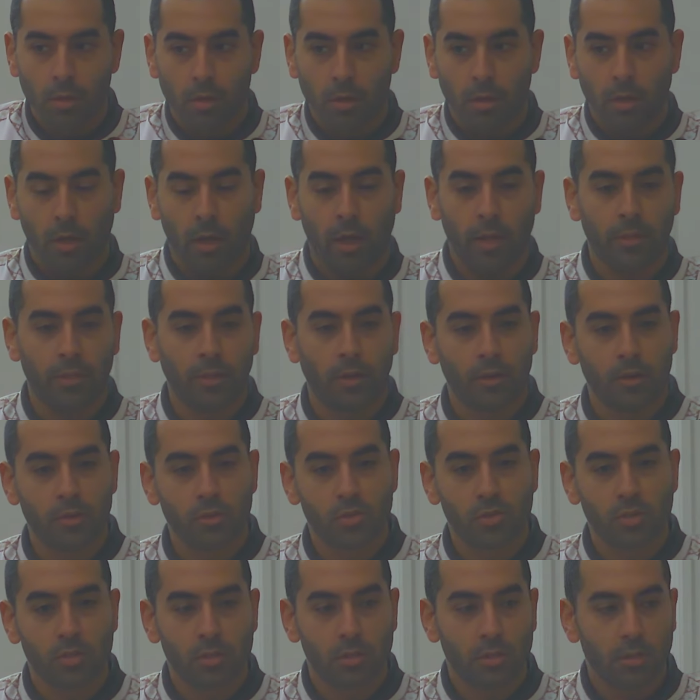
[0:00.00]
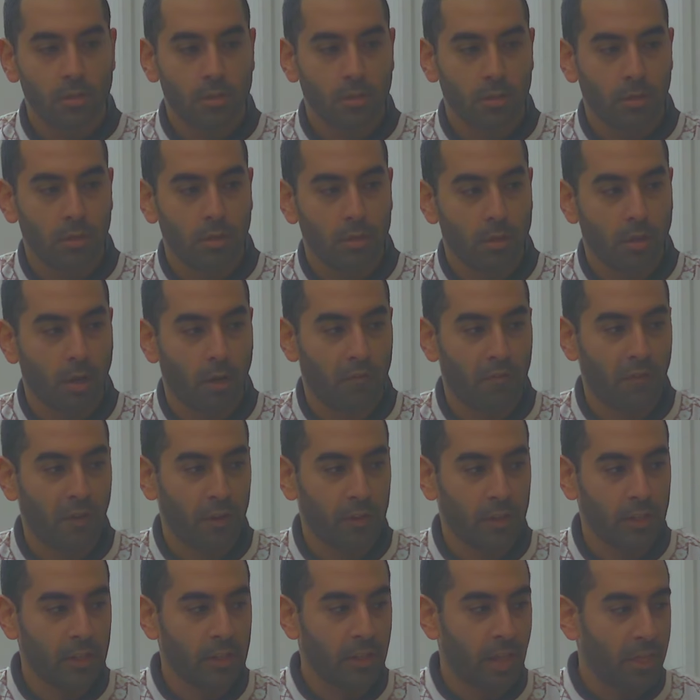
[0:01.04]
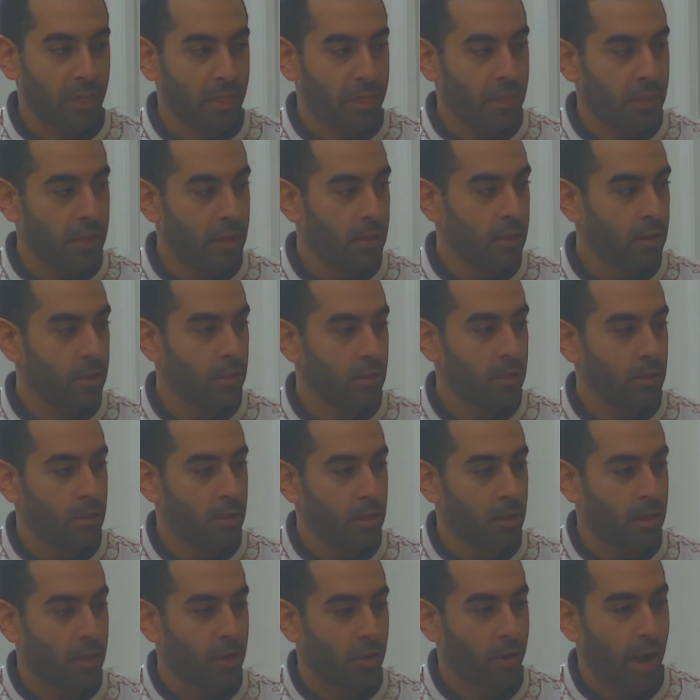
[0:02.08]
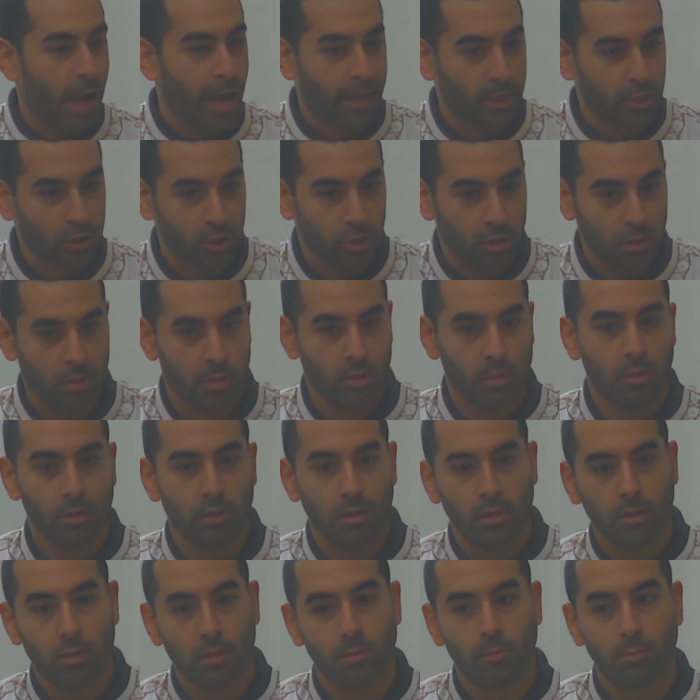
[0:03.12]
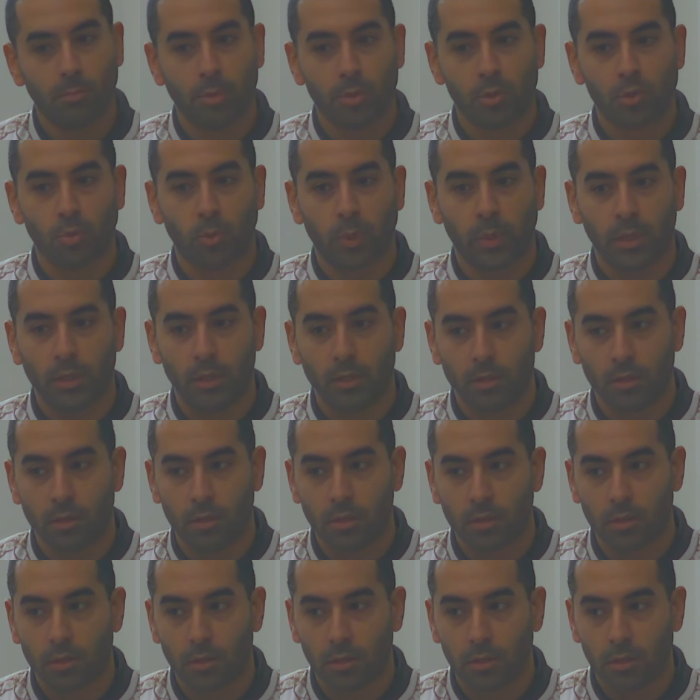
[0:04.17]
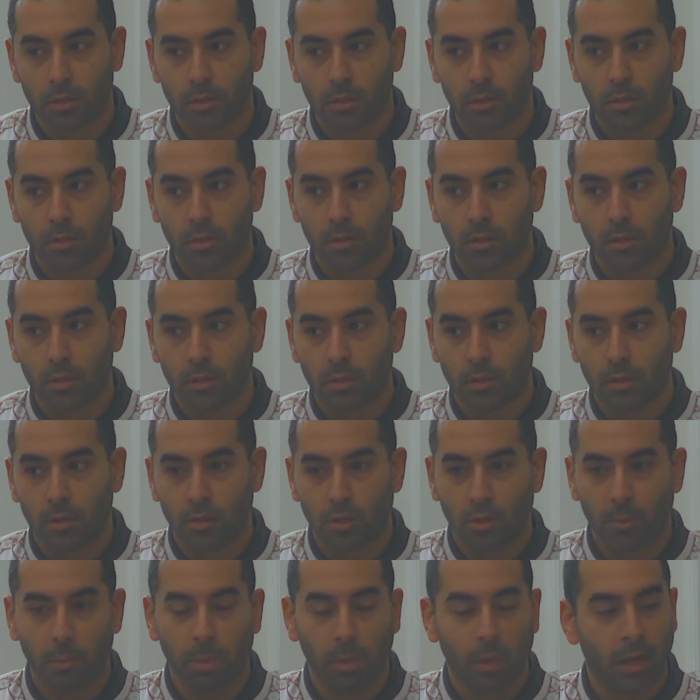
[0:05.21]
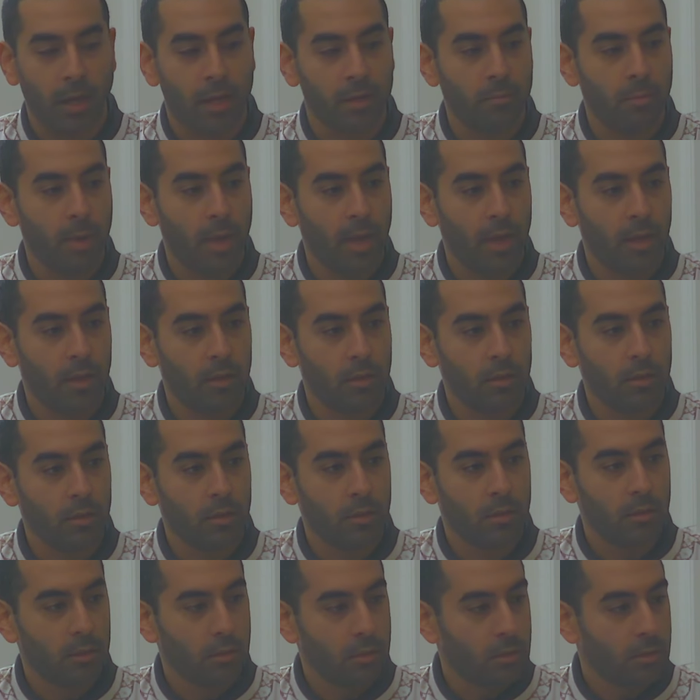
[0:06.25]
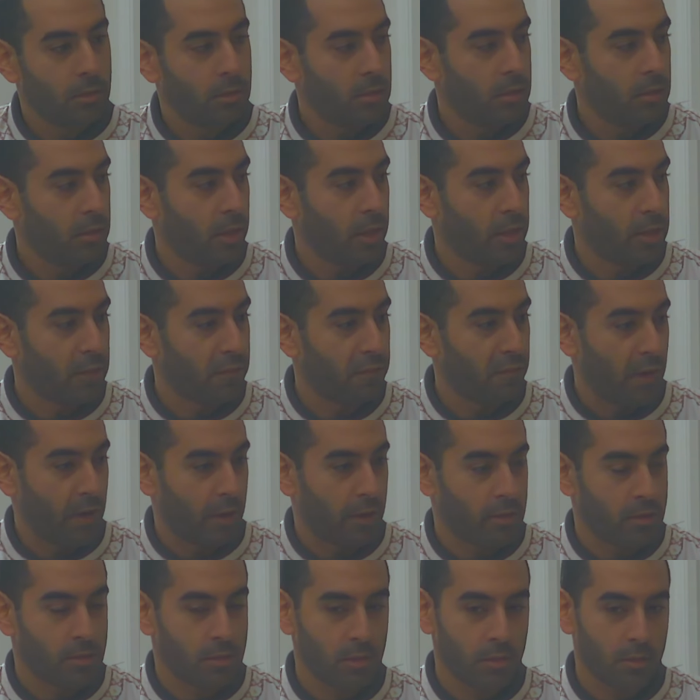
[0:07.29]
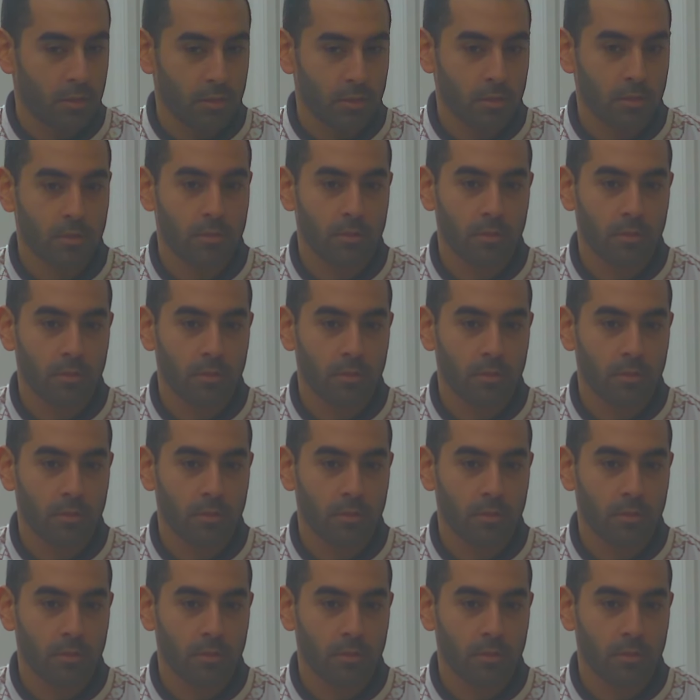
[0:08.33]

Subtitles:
And there's a fairly lengthy interaction between the blind man and the Pharisees,